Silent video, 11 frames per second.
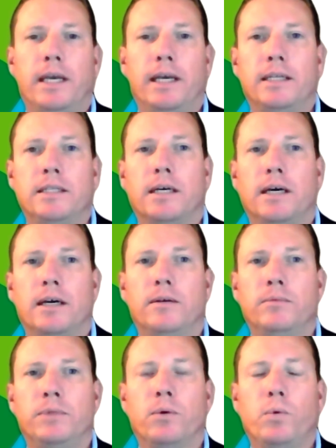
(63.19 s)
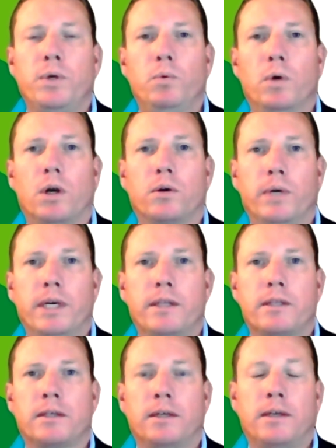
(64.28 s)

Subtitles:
And we work with